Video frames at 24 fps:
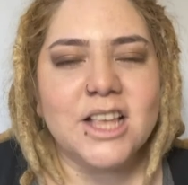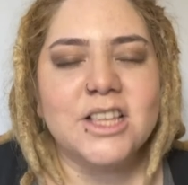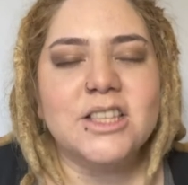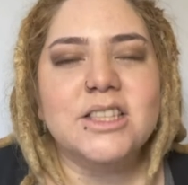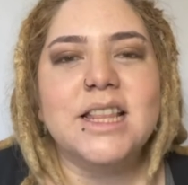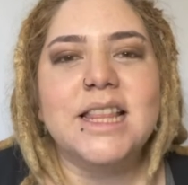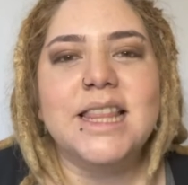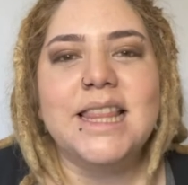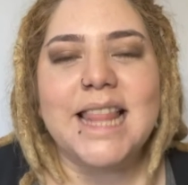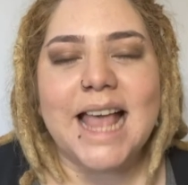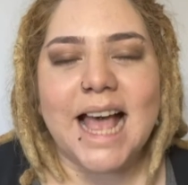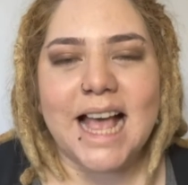
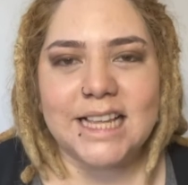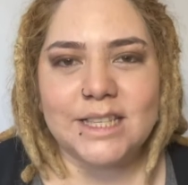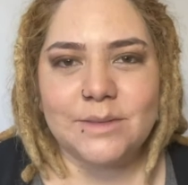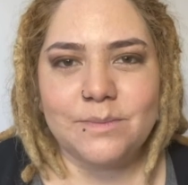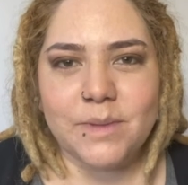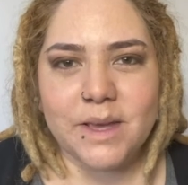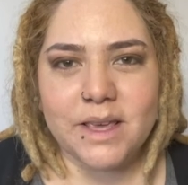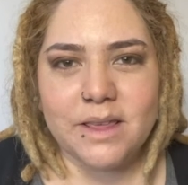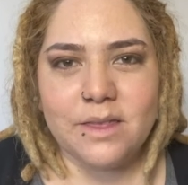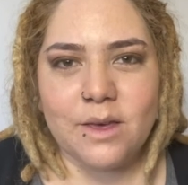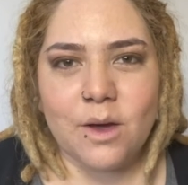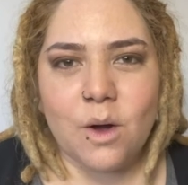Last
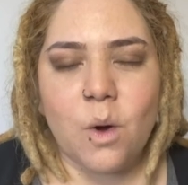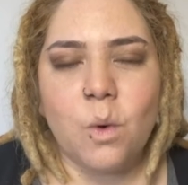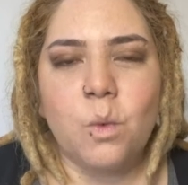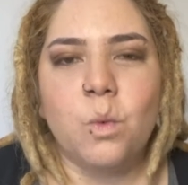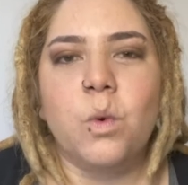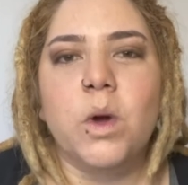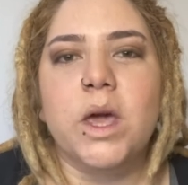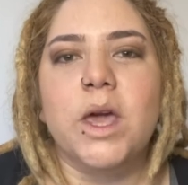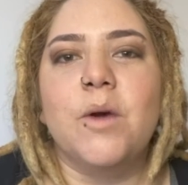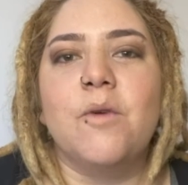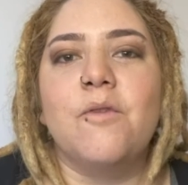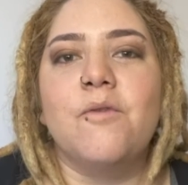video
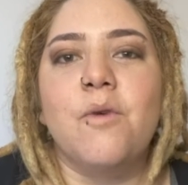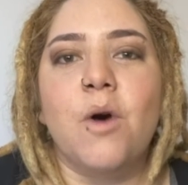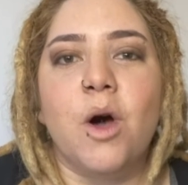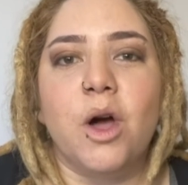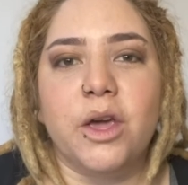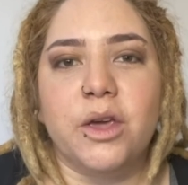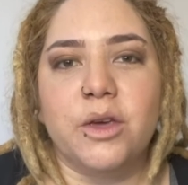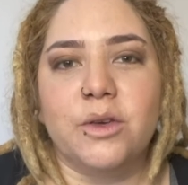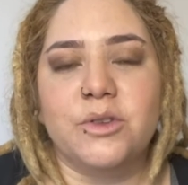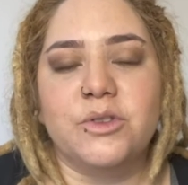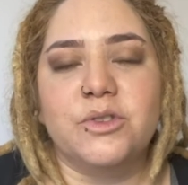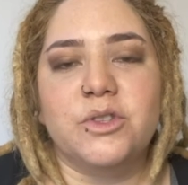we
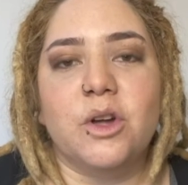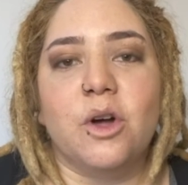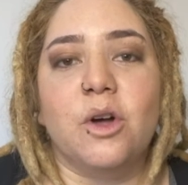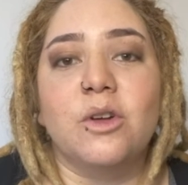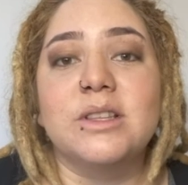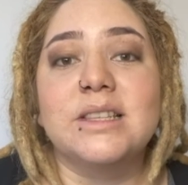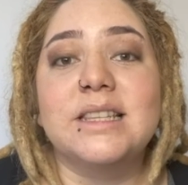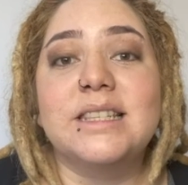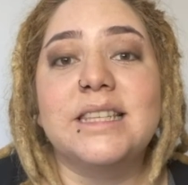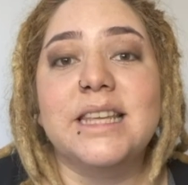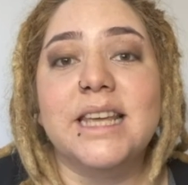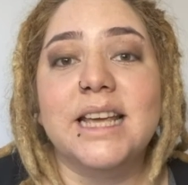focused
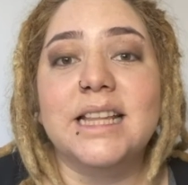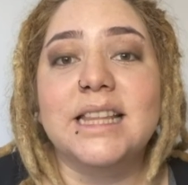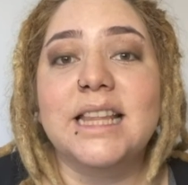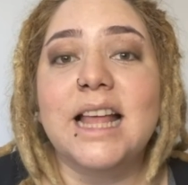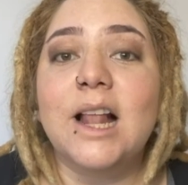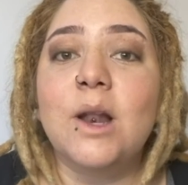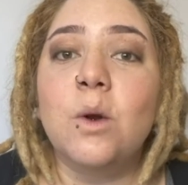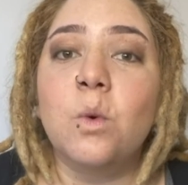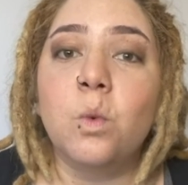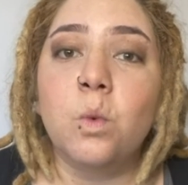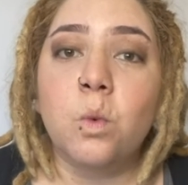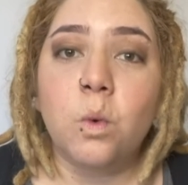on
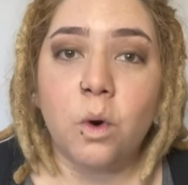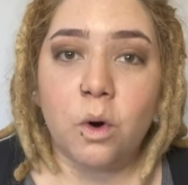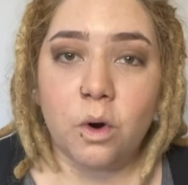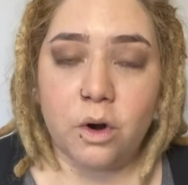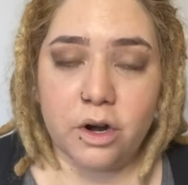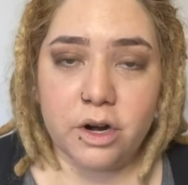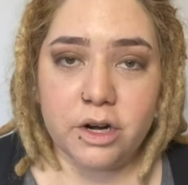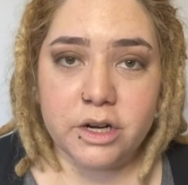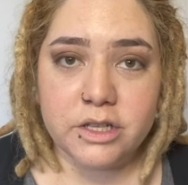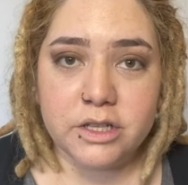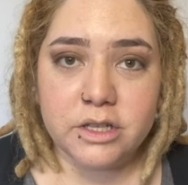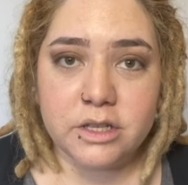signal
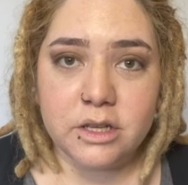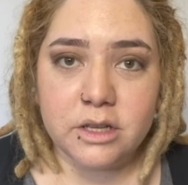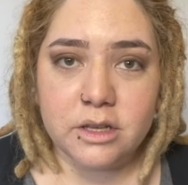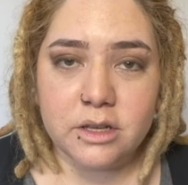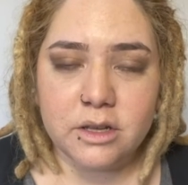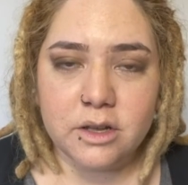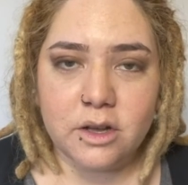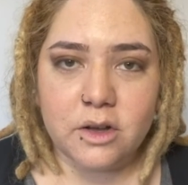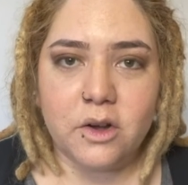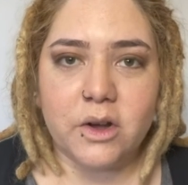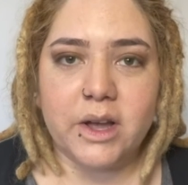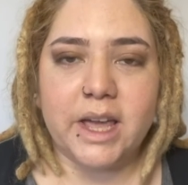words,
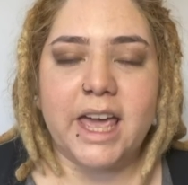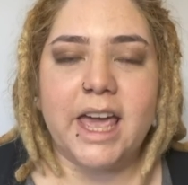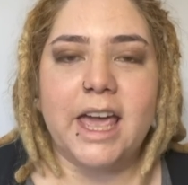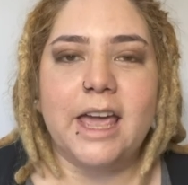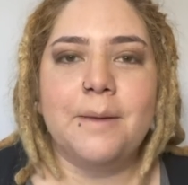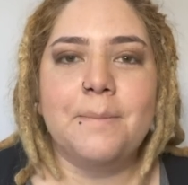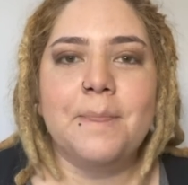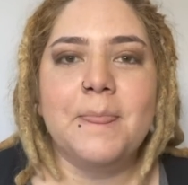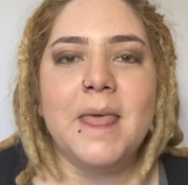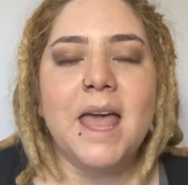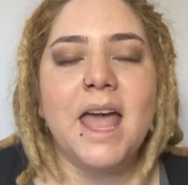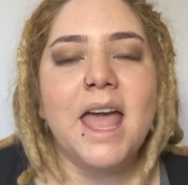
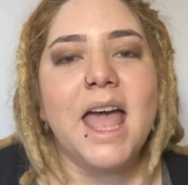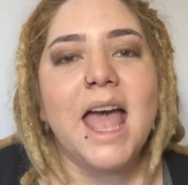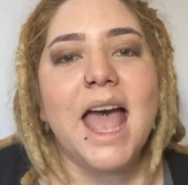okay?